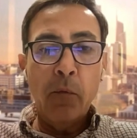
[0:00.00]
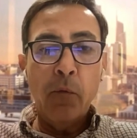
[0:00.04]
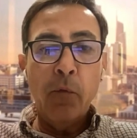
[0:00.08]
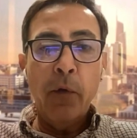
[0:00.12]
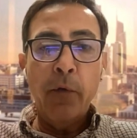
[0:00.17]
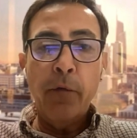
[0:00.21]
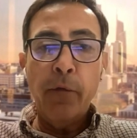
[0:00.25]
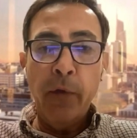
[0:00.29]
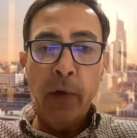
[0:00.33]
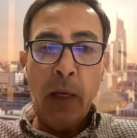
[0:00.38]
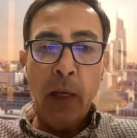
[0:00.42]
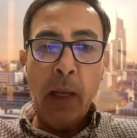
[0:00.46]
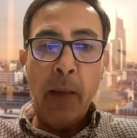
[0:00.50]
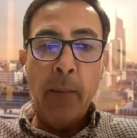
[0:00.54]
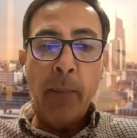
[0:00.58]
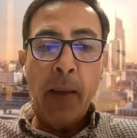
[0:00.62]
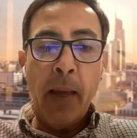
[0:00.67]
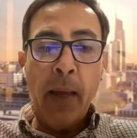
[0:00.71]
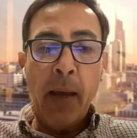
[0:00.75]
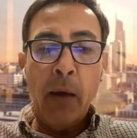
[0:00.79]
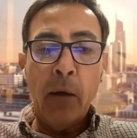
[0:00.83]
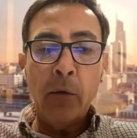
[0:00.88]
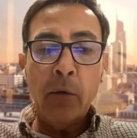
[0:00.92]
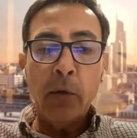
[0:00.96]
we feel
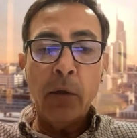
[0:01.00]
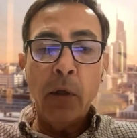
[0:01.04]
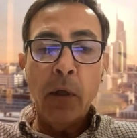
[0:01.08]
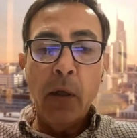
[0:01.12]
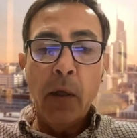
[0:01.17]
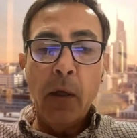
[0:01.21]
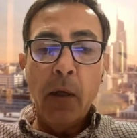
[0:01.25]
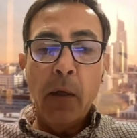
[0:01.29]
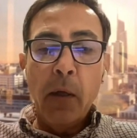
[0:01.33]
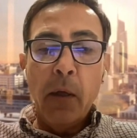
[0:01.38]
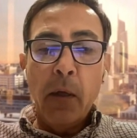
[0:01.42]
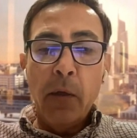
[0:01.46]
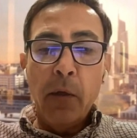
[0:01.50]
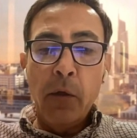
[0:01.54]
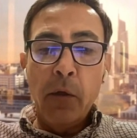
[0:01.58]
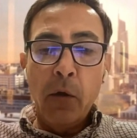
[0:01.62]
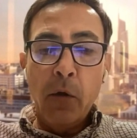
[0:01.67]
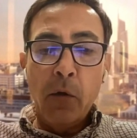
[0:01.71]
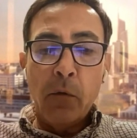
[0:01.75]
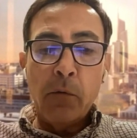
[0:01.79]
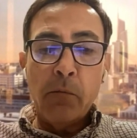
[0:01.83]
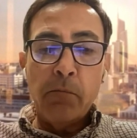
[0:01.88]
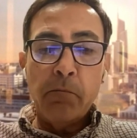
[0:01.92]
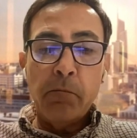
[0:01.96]
about, you
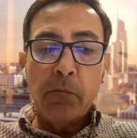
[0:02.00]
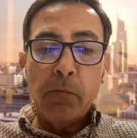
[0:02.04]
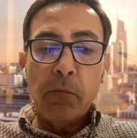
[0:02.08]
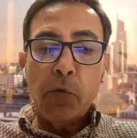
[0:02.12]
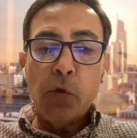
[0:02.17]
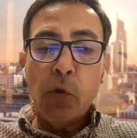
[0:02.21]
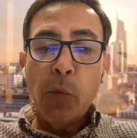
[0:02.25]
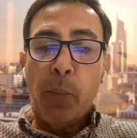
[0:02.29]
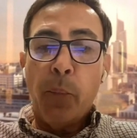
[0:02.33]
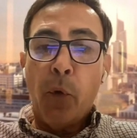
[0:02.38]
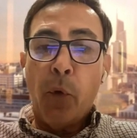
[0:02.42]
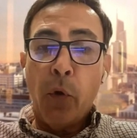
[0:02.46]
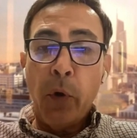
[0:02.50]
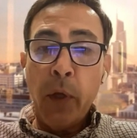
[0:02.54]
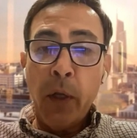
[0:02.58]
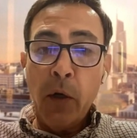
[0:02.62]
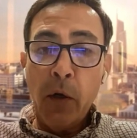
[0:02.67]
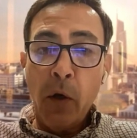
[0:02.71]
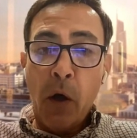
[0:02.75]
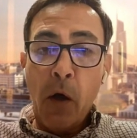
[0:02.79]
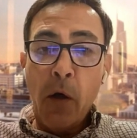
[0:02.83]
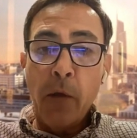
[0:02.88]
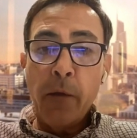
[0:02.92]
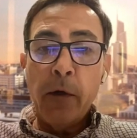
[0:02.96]
know, supporting
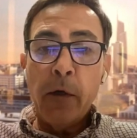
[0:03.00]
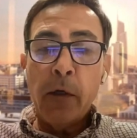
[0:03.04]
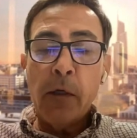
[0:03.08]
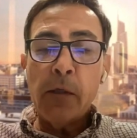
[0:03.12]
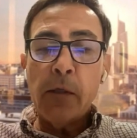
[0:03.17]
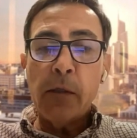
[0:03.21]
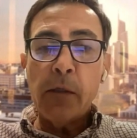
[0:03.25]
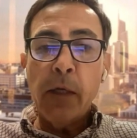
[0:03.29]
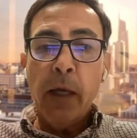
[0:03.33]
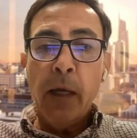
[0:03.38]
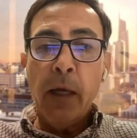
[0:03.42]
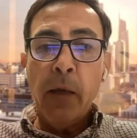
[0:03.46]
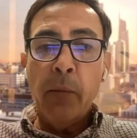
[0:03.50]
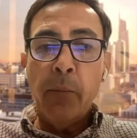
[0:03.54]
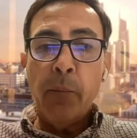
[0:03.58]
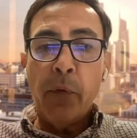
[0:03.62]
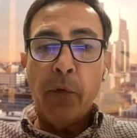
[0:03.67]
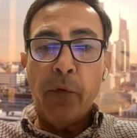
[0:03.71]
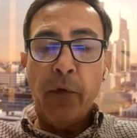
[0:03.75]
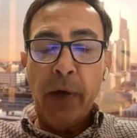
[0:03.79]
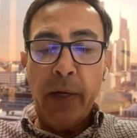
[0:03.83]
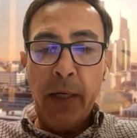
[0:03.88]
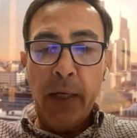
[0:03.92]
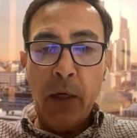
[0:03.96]
others and
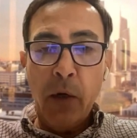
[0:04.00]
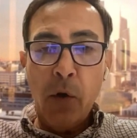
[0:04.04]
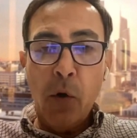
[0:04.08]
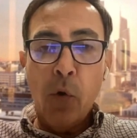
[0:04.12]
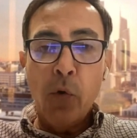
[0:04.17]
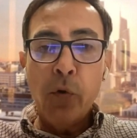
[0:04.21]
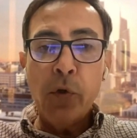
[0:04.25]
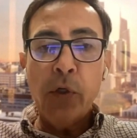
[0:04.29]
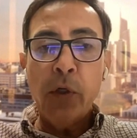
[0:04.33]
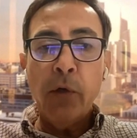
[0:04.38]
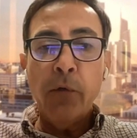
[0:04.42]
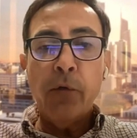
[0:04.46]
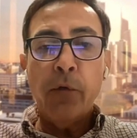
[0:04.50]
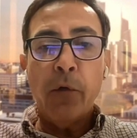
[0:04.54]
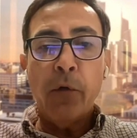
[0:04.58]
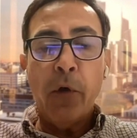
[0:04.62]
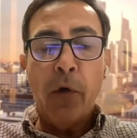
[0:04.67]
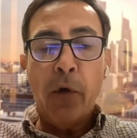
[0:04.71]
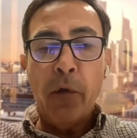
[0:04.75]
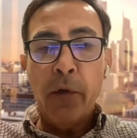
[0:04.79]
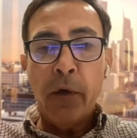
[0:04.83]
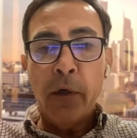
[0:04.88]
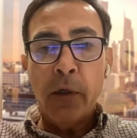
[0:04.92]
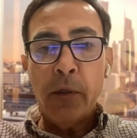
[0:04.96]
providing coaching for
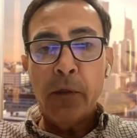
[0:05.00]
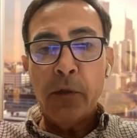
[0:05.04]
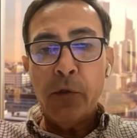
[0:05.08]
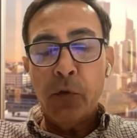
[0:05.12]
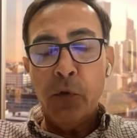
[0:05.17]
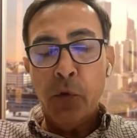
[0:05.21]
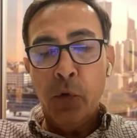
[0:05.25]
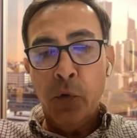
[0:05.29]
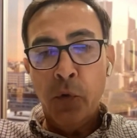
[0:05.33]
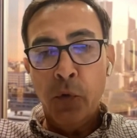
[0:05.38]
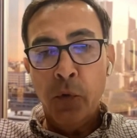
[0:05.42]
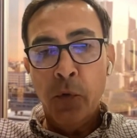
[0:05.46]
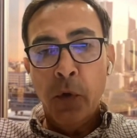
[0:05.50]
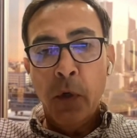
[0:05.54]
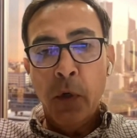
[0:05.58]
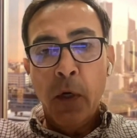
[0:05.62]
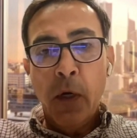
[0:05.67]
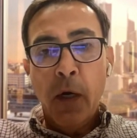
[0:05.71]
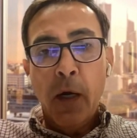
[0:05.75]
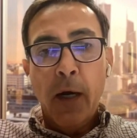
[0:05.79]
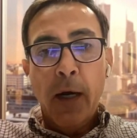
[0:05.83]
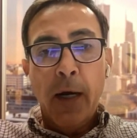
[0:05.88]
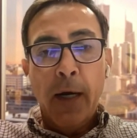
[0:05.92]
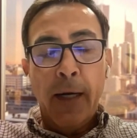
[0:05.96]
others
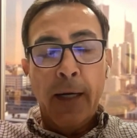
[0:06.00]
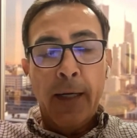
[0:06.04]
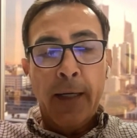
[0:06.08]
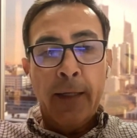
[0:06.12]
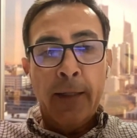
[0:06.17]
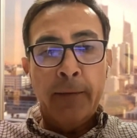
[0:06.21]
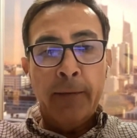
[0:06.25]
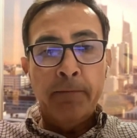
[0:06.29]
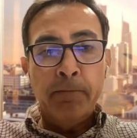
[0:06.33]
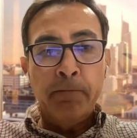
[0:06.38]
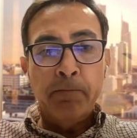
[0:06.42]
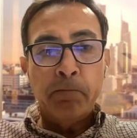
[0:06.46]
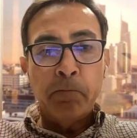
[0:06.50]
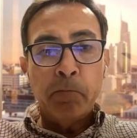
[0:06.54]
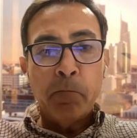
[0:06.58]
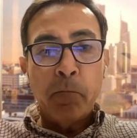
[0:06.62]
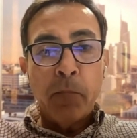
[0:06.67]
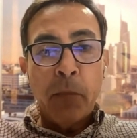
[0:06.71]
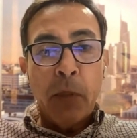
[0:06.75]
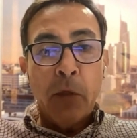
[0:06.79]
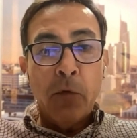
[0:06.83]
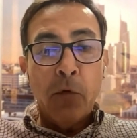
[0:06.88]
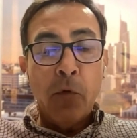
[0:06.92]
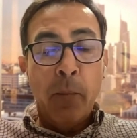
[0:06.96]
um,
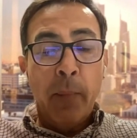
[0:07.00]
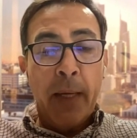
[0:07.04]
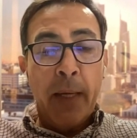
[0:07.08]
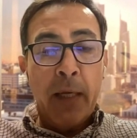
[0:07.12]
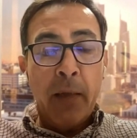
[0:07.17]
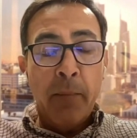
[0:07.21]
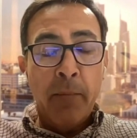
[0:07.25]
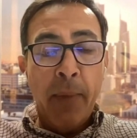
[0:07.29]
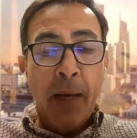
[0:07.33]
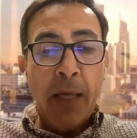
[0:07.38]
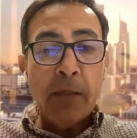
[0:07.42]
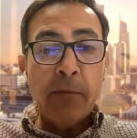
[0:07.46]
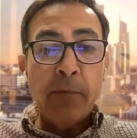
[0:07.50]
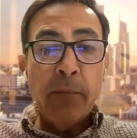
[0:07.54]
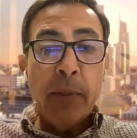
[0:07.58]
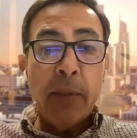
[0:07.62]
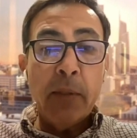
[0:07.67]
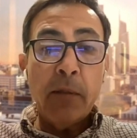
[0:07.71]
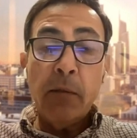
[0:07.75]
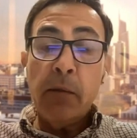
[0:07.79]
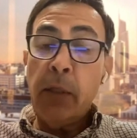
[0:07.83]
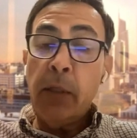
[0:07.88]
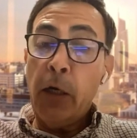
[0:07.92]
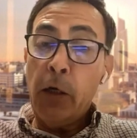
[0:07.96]
to make investment.
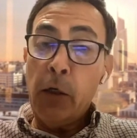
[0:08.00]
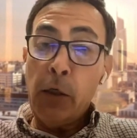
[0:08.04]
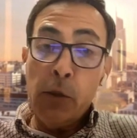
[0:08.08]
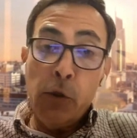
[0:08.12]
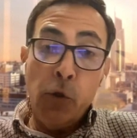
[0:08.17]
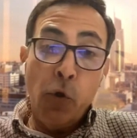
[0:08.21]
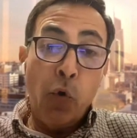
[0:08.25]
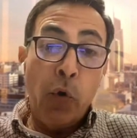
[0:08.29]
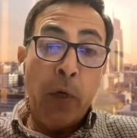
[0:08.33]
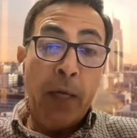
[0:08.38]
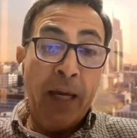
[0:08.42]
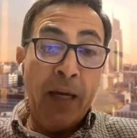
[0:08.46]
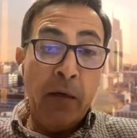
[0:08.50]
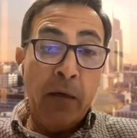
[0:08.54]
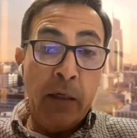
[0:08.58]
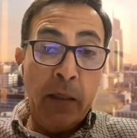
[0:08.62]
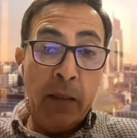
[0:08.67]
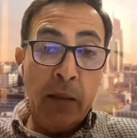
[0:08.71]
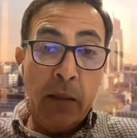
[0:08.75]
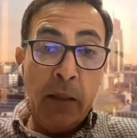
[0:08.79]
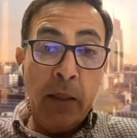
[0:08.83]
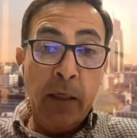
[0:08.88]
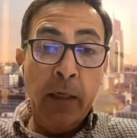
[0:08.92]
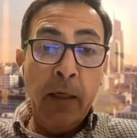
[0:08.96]
There is no
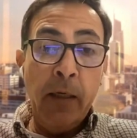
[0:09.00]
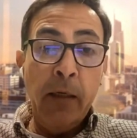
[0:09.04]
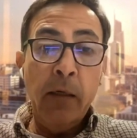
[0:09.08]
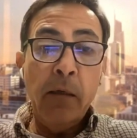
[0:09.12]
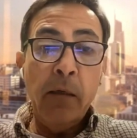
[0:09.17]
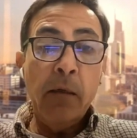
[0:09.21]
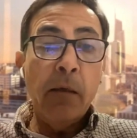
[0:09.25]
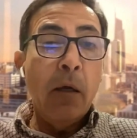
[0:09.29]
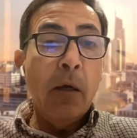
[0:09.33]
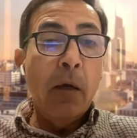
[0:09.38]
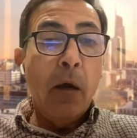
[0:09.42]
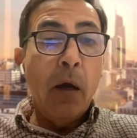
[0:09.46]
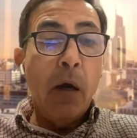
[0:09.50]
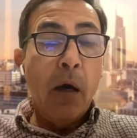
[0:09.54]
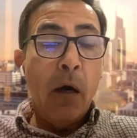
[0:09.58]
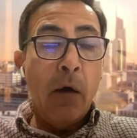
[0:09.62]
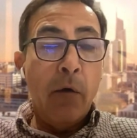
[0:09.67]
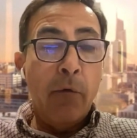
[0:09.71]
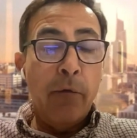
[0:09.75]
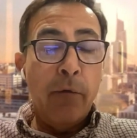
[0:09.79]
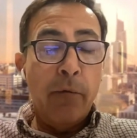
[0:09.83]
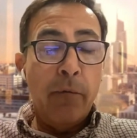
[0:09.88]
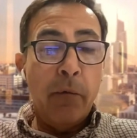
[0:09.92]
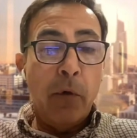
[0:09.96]
guarantee
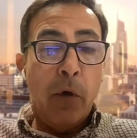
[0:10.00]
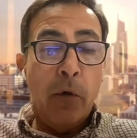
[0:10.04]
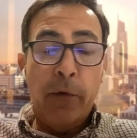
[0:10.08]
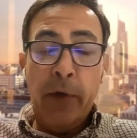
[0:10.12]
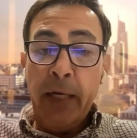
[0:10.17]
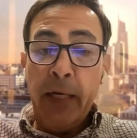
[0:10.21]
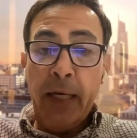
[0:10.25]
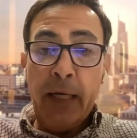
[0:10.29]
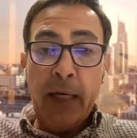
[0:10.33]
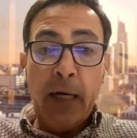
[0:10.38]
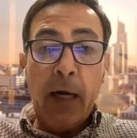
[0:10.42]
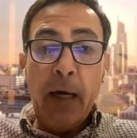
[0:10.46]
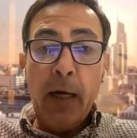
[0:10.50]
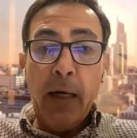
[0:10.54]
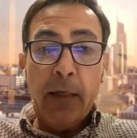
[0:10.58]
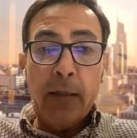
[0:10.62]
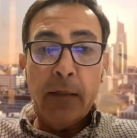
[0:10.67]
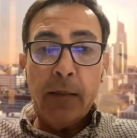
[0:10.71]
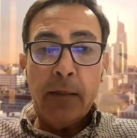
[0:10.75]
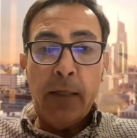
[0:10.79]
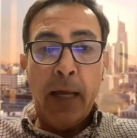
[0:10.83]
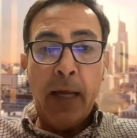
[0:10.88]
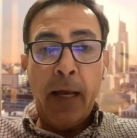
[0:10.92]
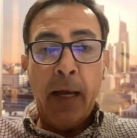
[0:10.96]
of any kind
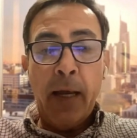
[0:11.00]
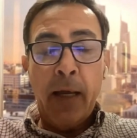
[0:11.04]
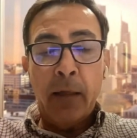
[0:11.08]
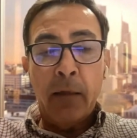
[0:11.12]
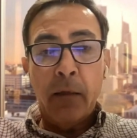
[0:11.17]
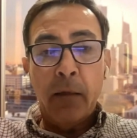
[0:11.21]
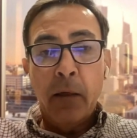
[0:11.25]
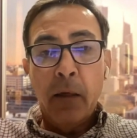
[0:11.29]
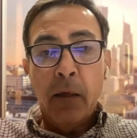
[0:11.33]
that